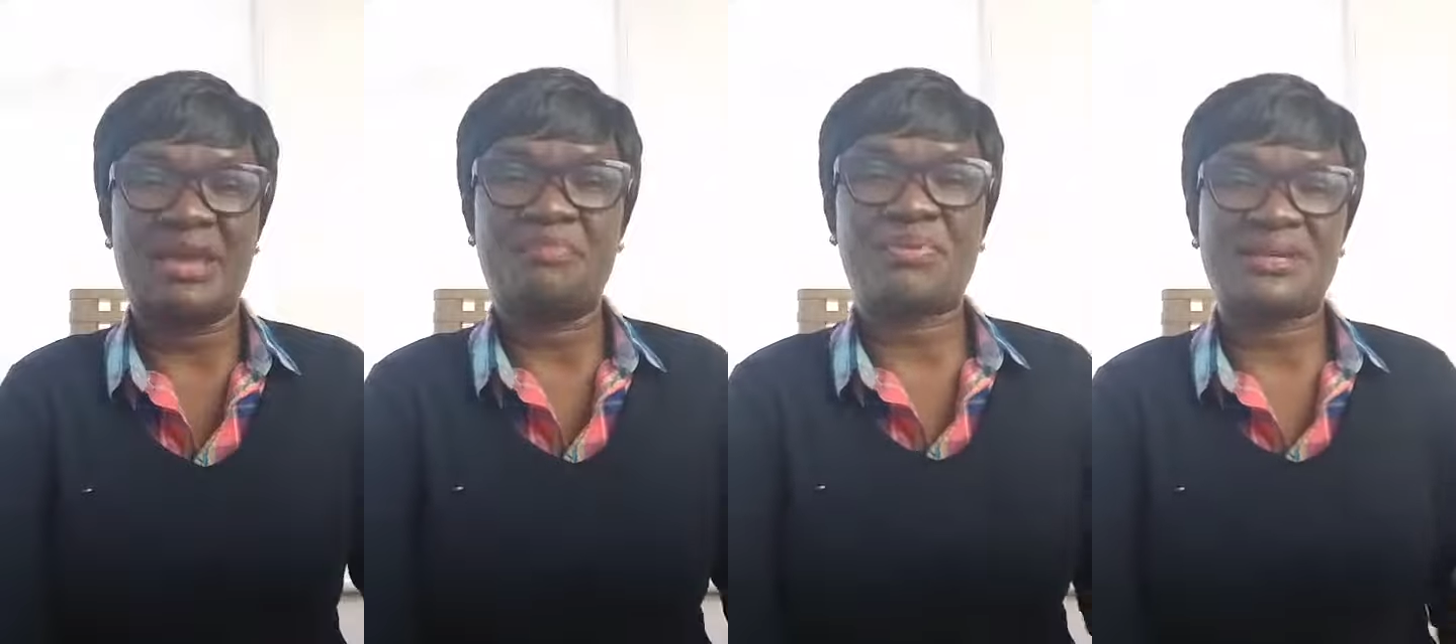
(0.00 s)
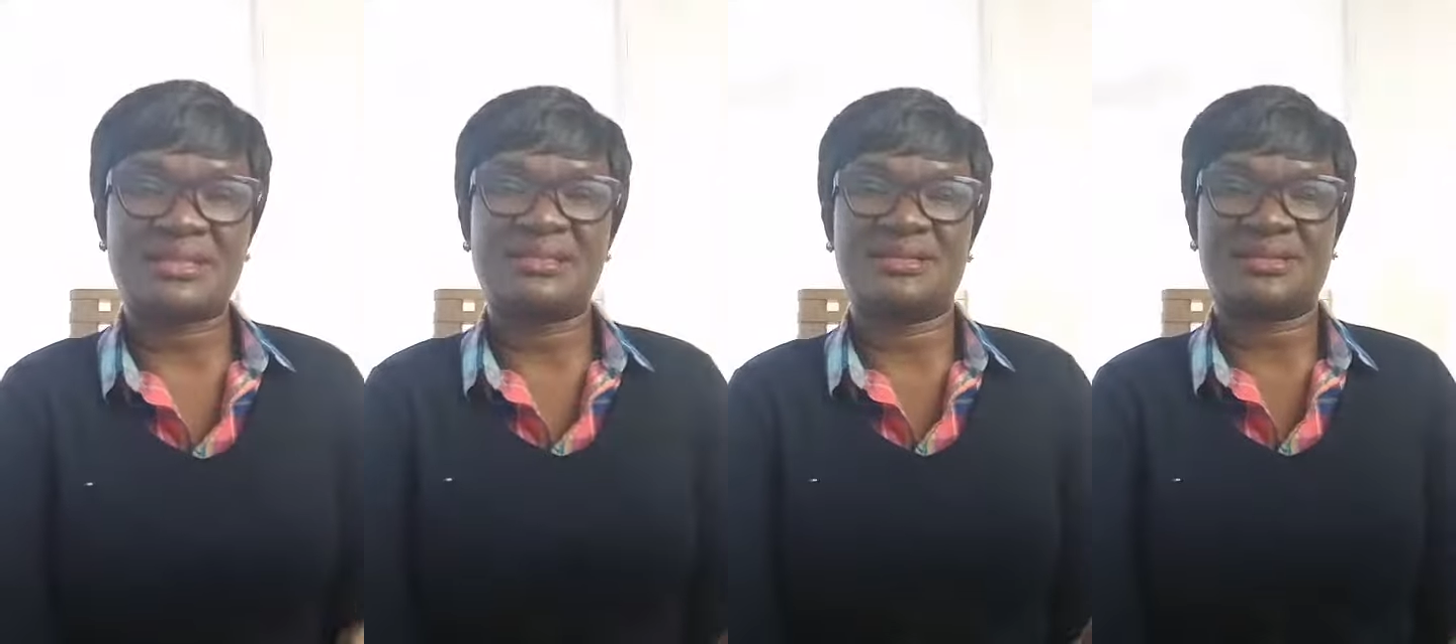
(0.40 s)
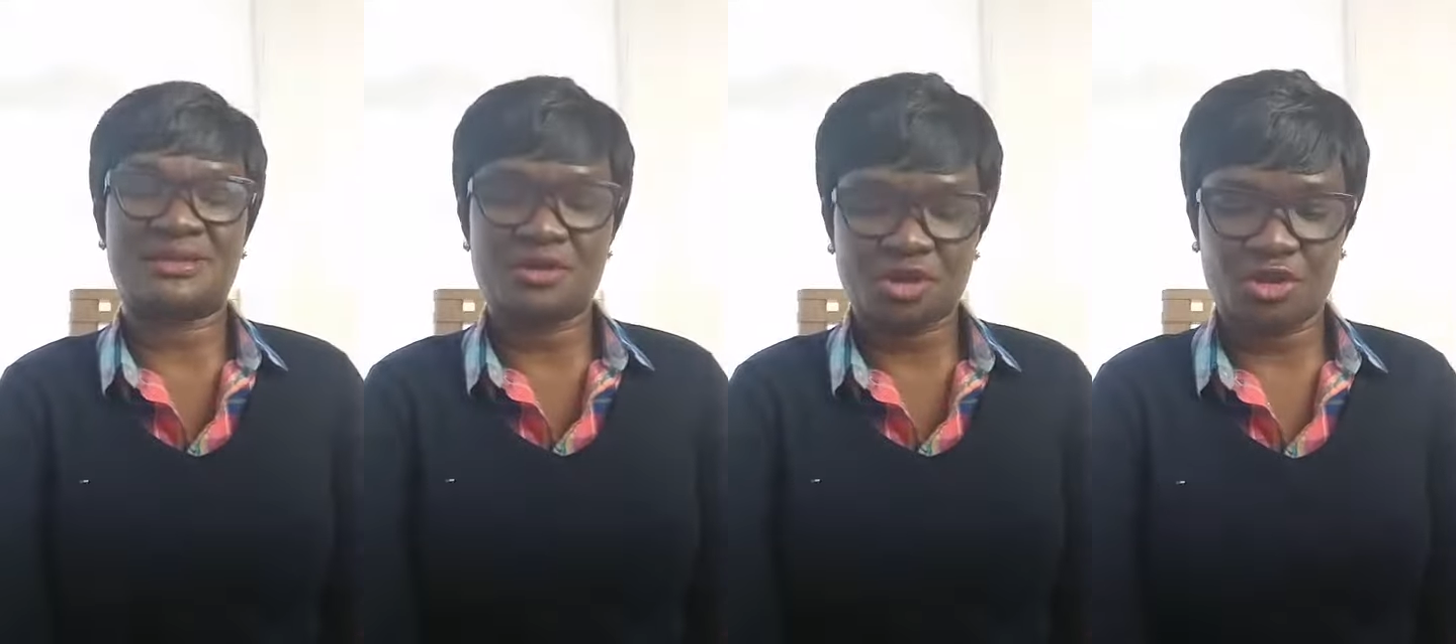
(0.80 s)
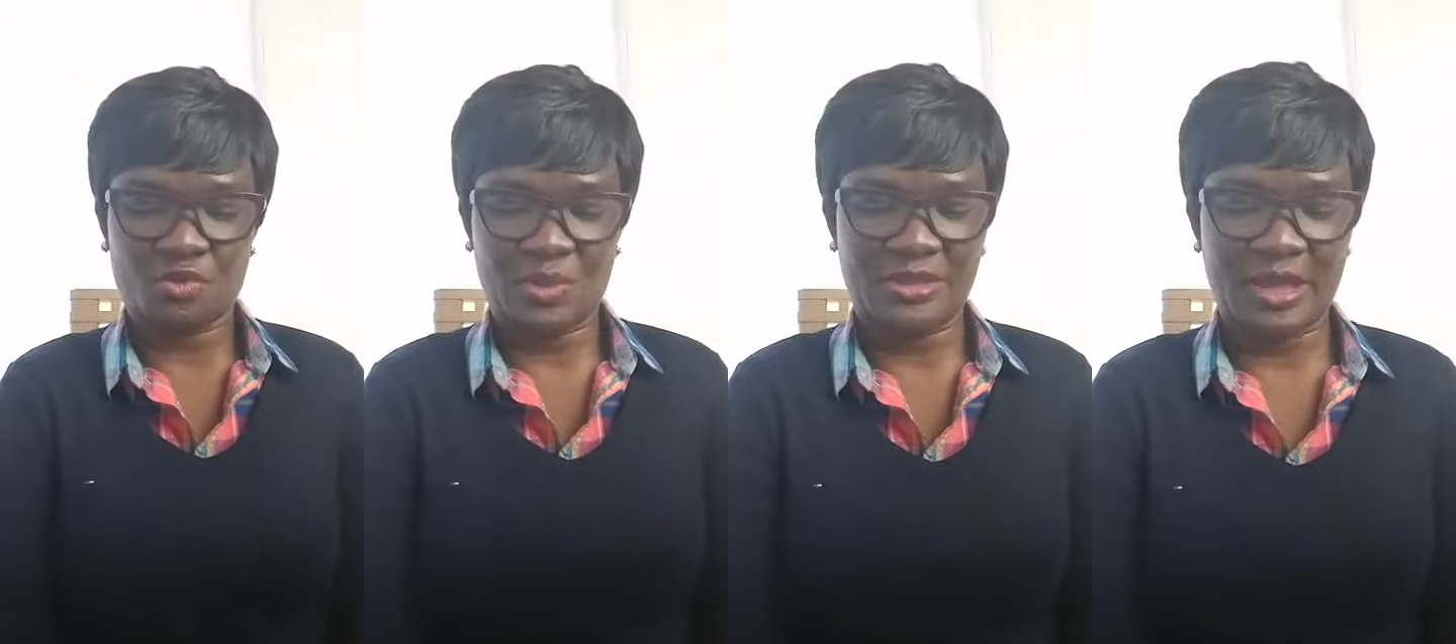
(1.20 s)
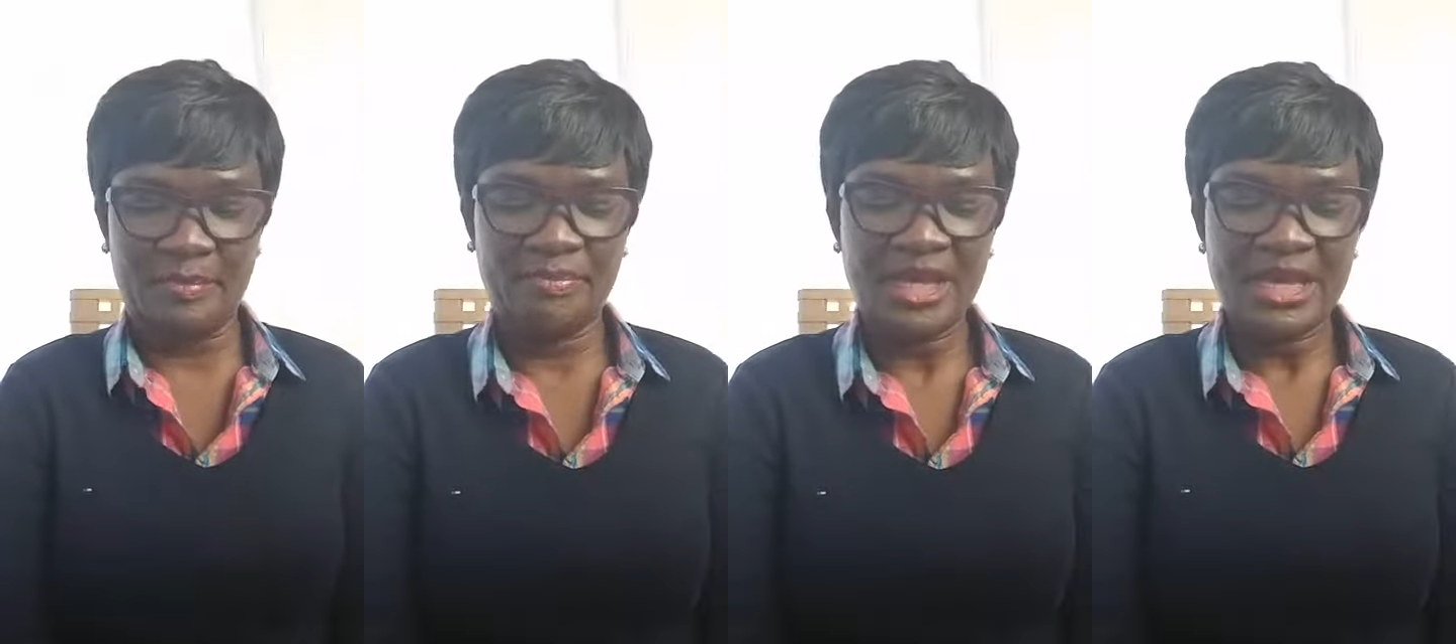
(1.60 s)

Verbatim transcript: a present discussion with them.